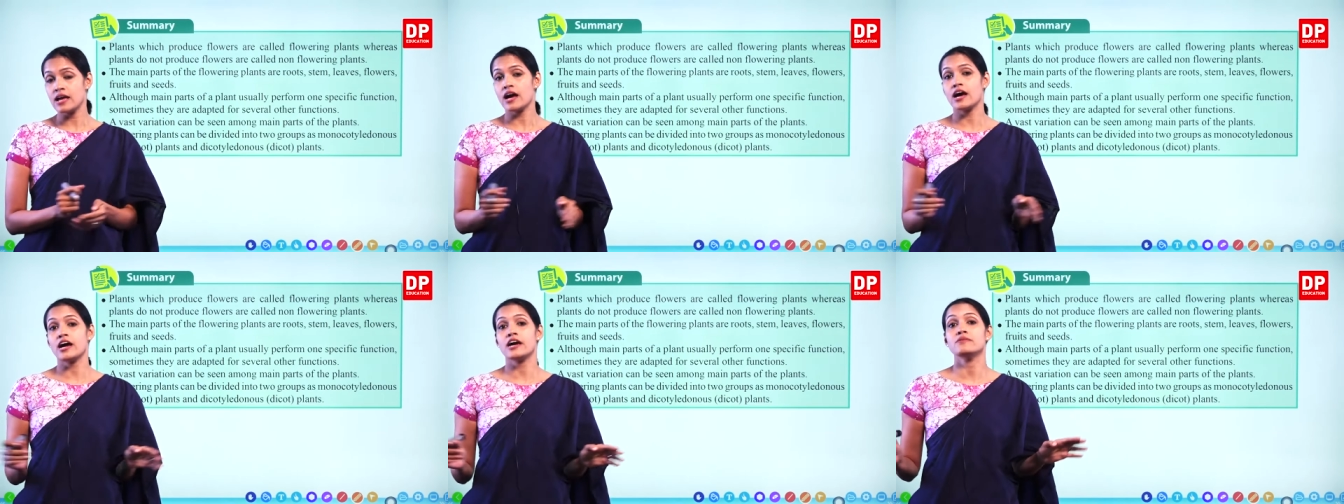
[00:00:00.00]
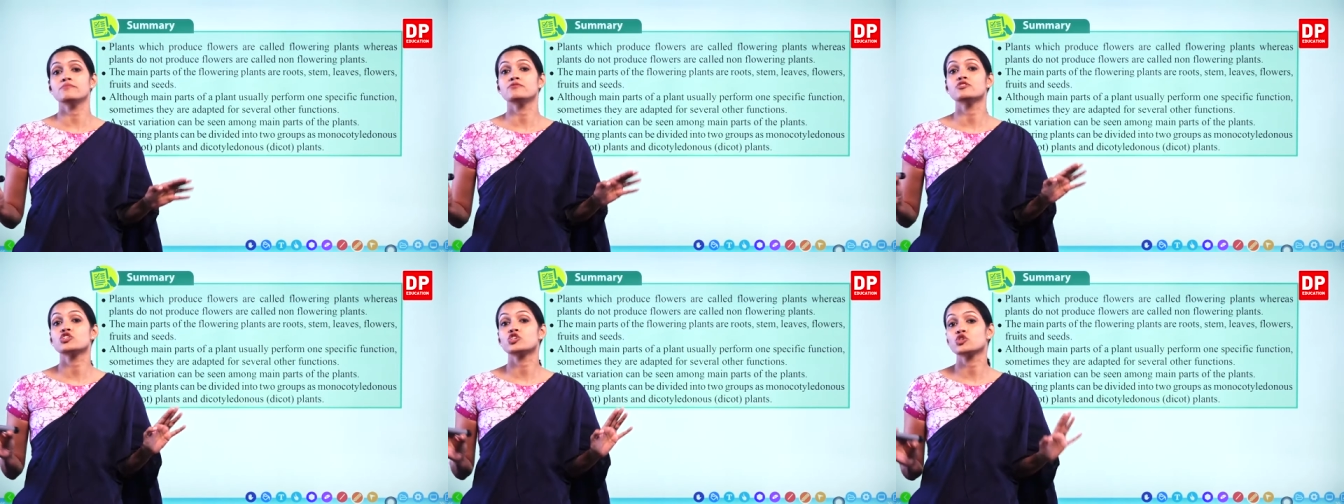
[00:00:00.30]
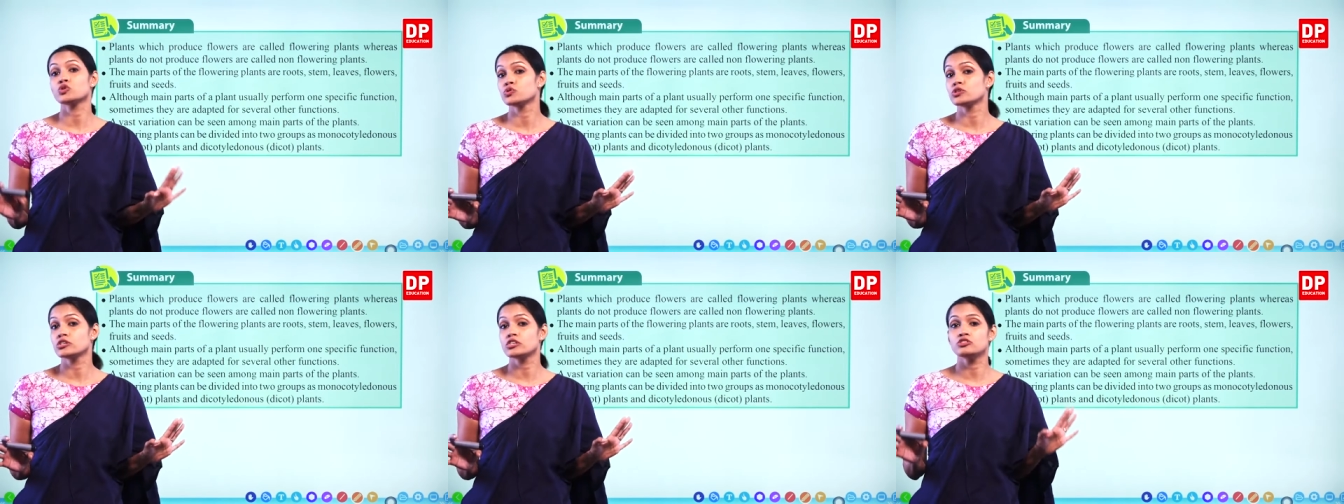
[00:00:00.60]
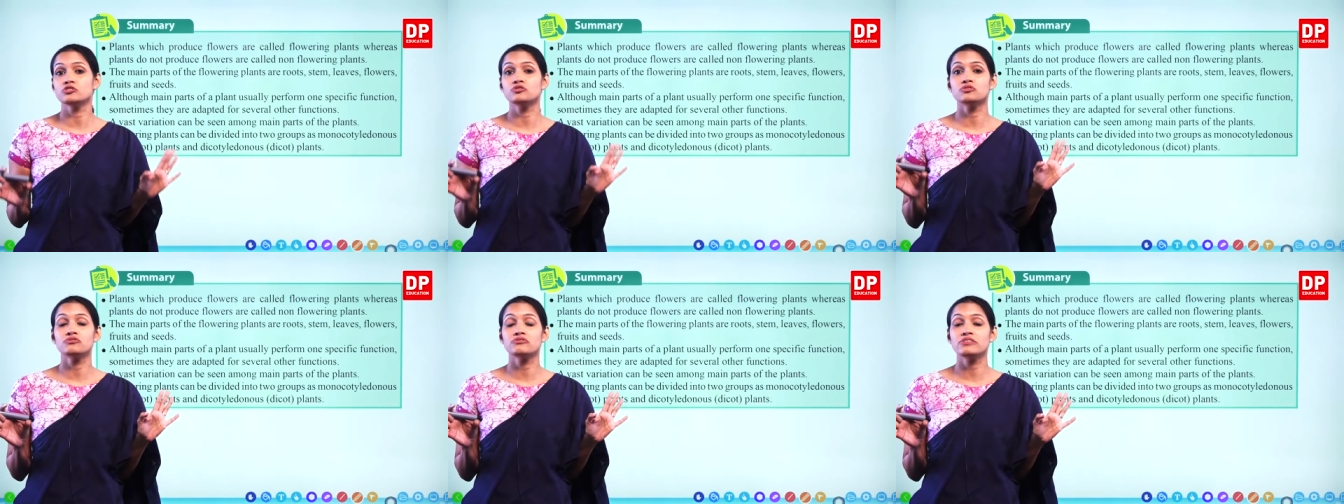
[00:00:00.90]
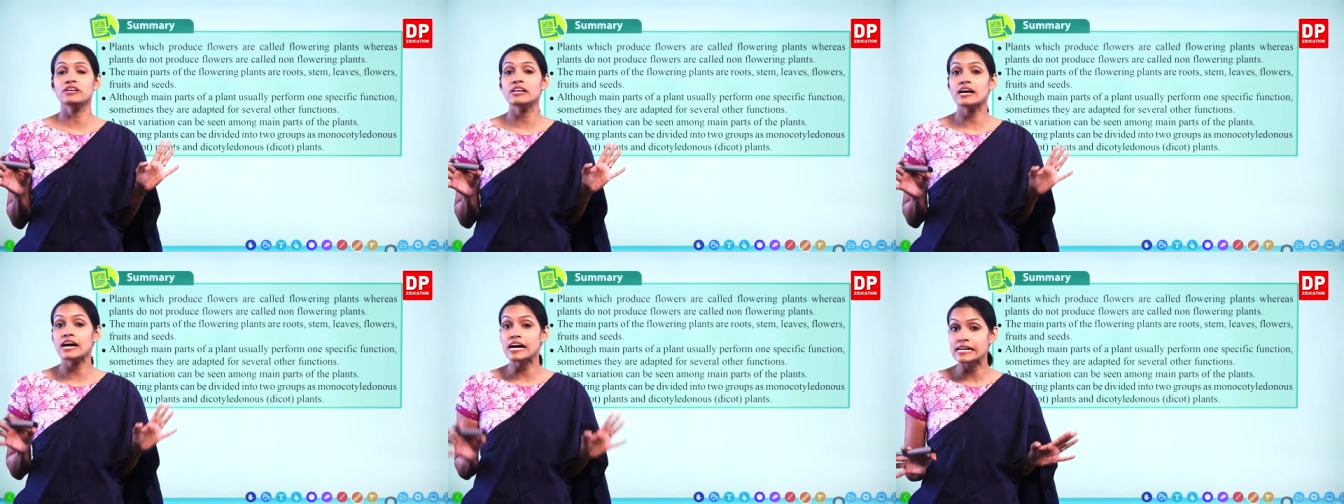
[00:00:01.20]
I am sure you
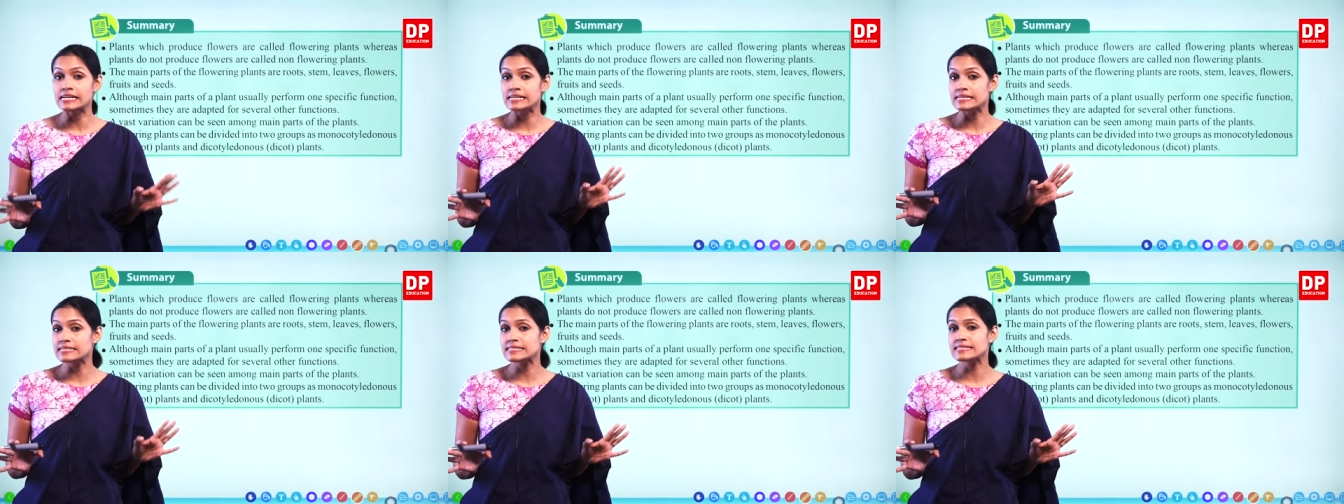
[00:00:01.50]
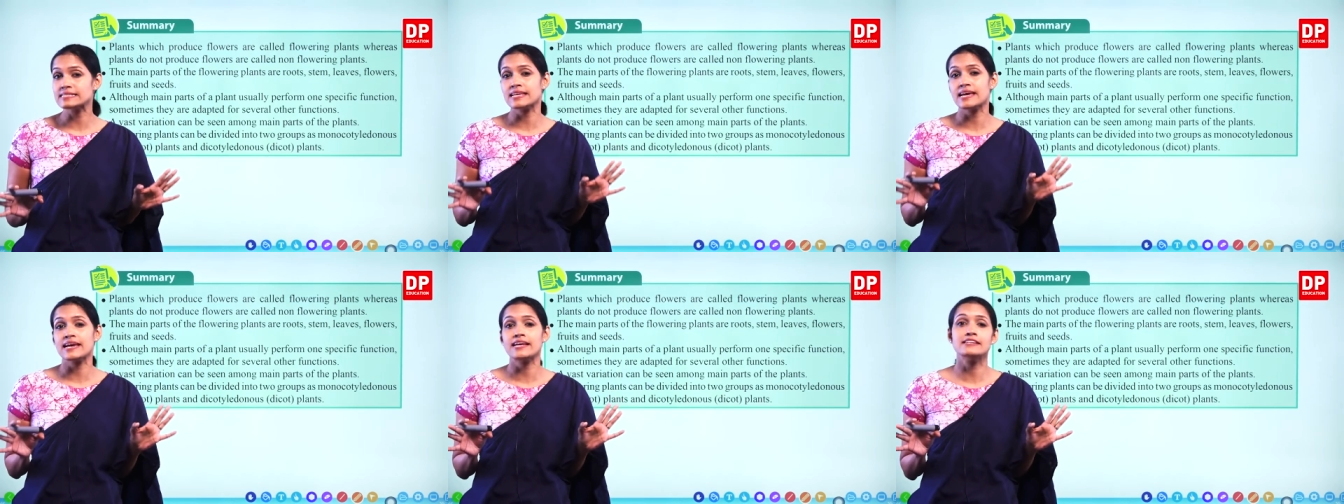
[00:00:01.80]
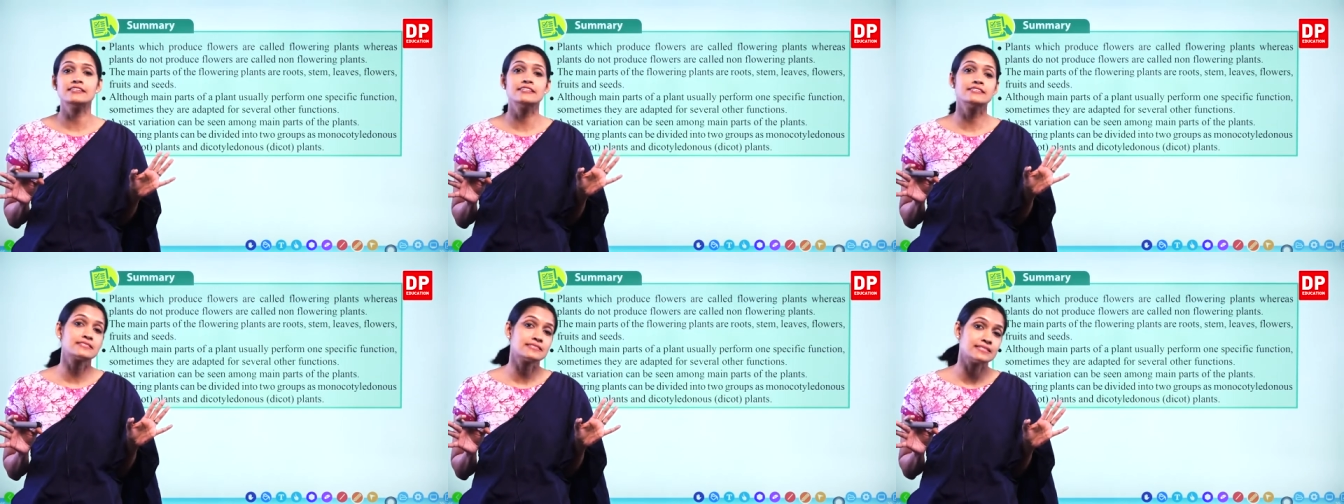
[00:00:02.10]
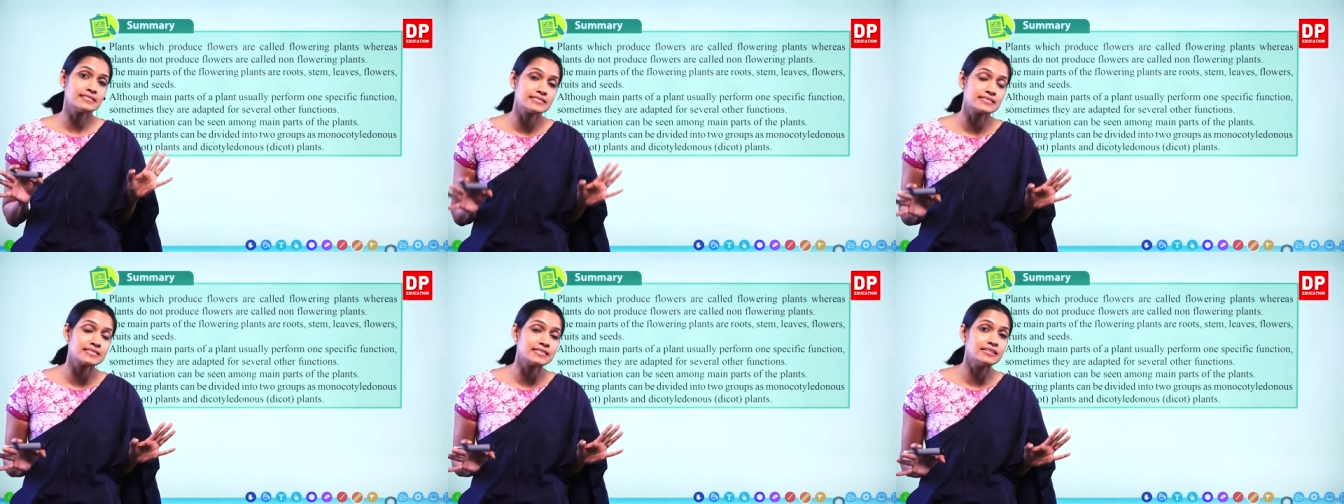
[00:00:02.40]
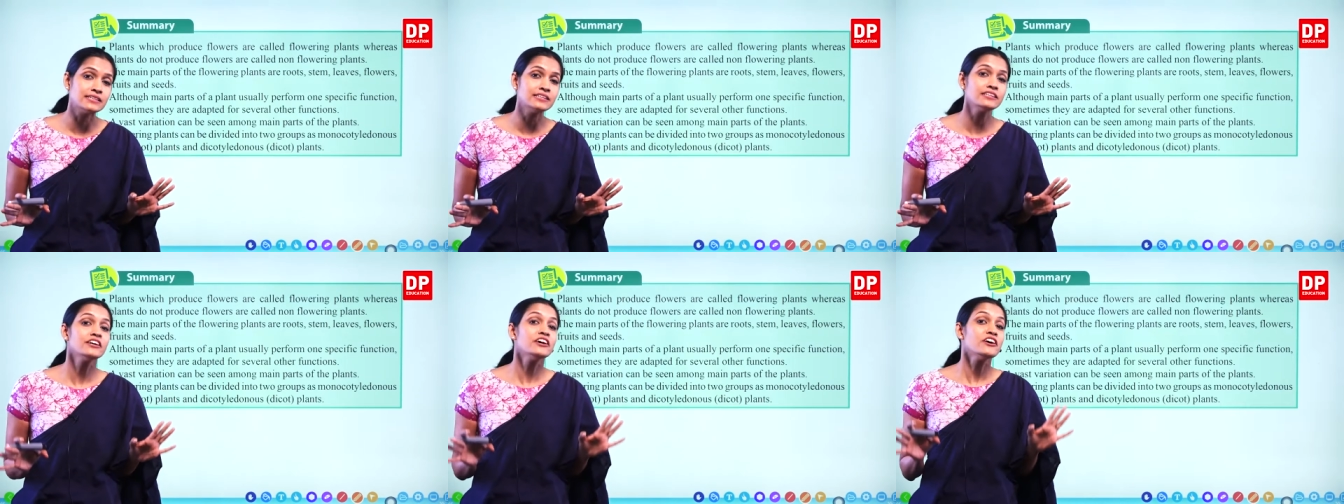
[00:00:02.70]
will understand this
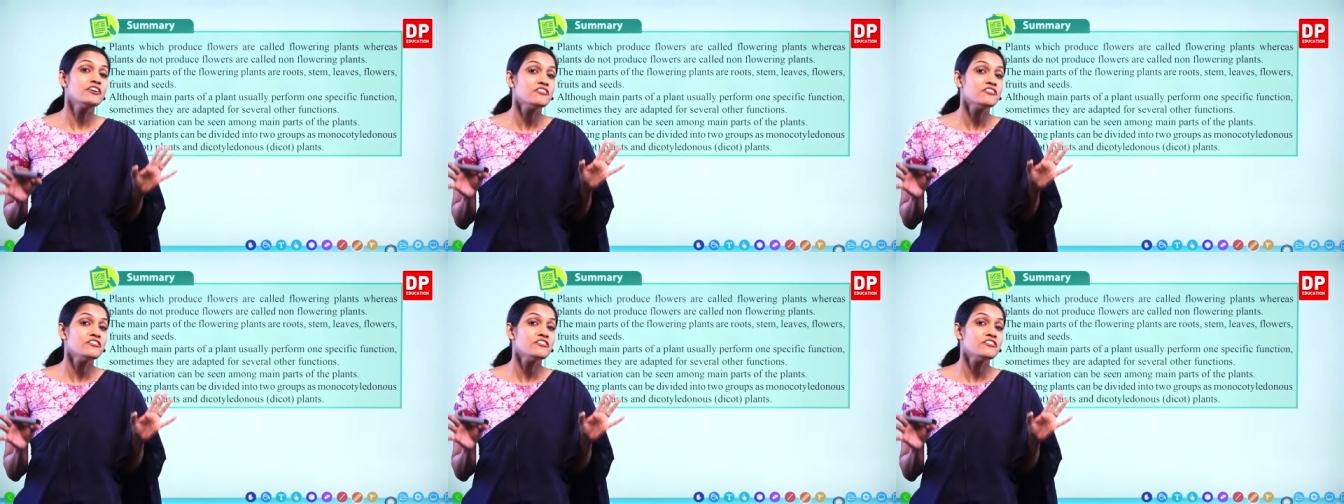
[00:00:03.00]
lesson